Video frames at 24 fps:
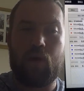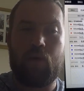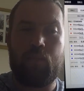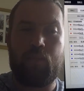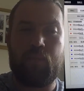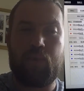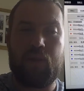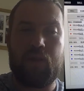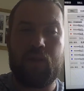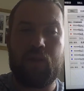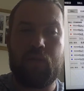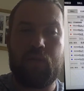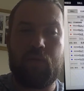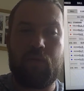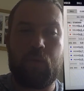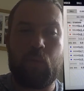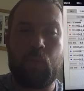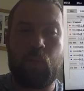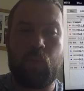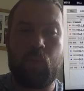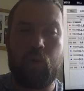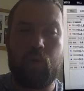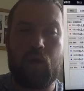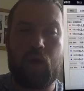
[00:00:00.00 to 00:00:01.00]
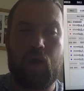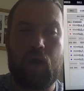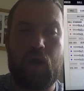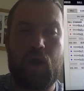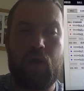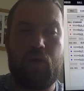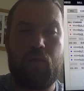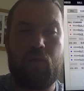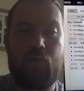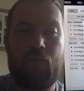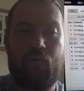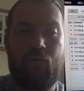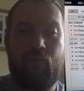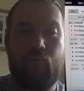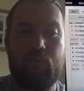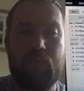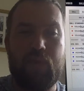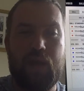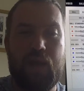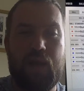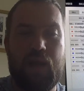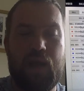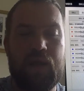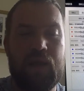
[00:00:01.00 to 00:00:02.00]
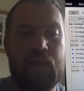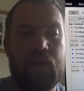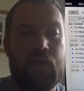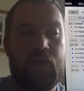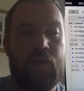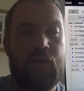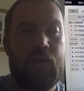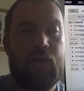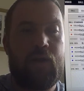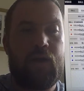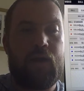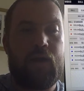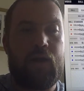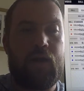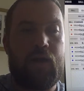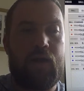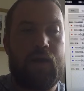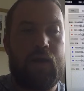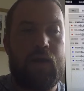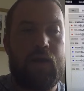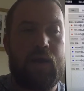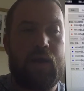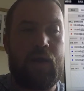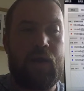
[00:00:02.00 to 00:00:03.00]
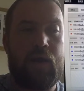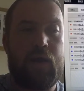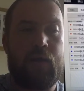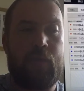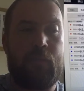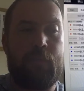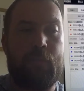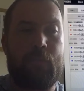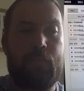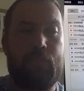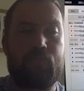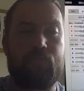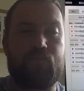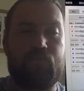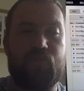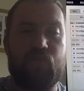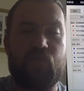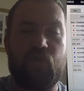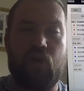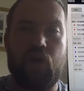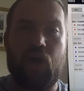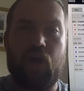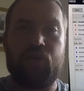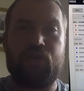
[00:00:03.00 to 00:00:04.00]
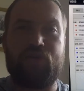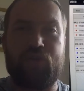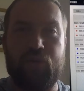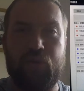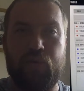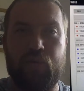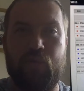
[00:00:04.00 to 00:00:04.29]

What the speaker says: a bit low for me. I do